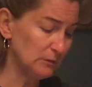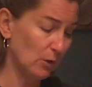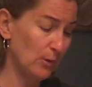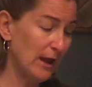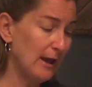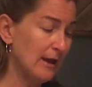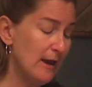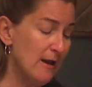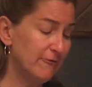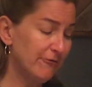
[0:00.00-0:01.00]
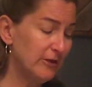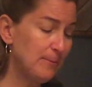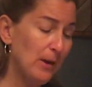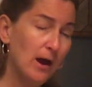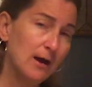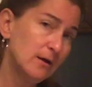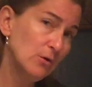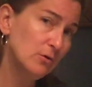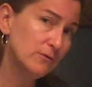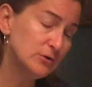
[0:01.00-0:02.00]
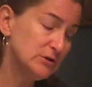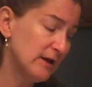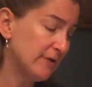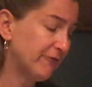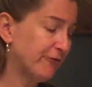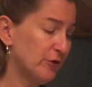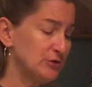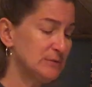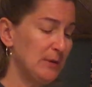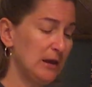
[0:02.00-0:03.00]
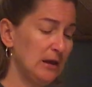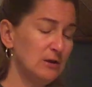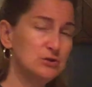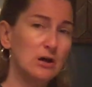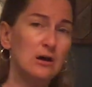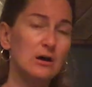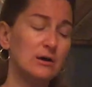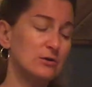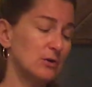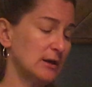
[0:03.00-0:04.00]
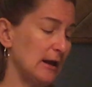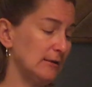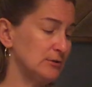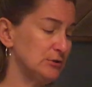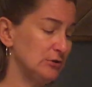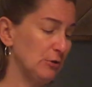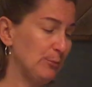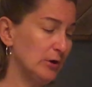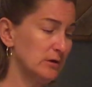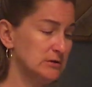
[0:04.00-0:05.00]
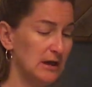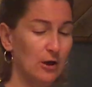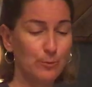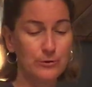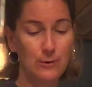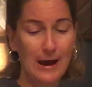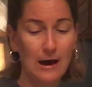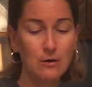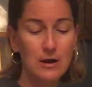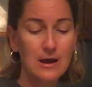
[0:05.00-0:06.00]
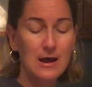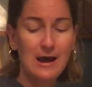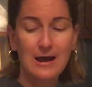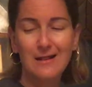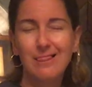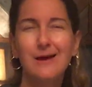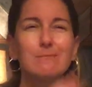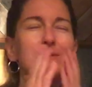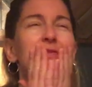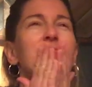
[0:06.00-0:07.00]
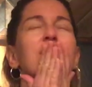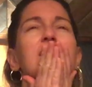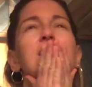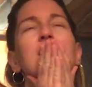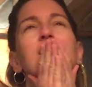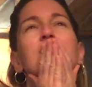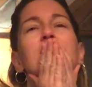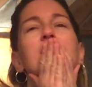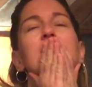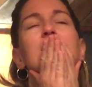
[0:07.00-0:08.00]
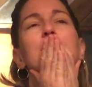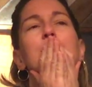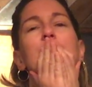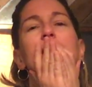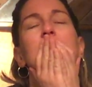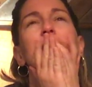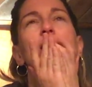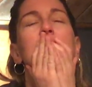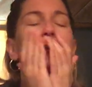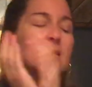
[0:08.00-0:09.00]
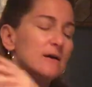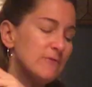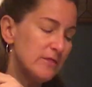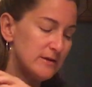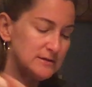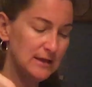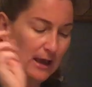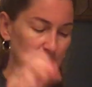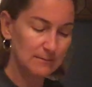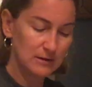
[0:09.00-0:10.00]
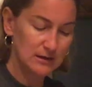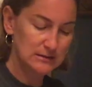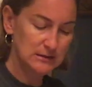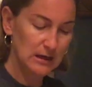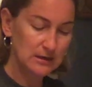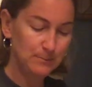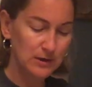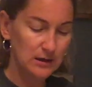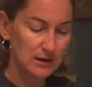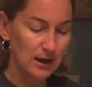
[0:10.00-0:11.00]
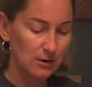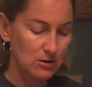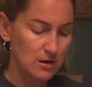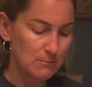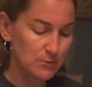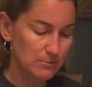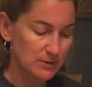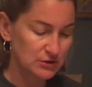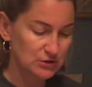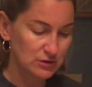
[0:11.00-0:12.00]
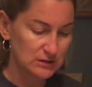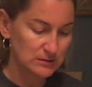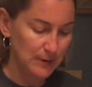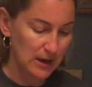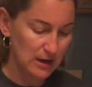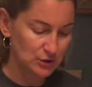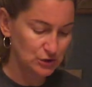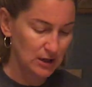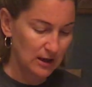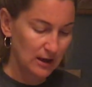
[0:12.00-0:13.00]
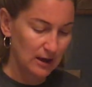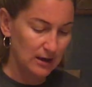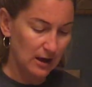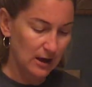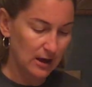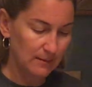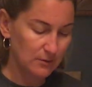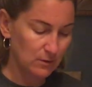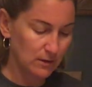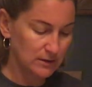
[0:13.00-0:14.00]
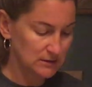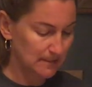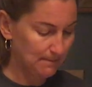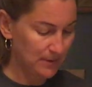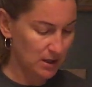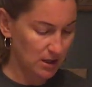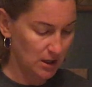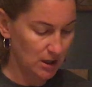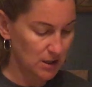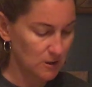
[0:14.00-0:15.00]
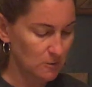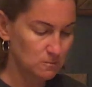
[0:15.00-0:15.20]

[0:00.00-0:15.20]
Okay, flip on over to that first page on your calendar notebook to help you out. And let me think of a number of the day. I'm going to take a peek at our number mysteries page, and I'm going to pick,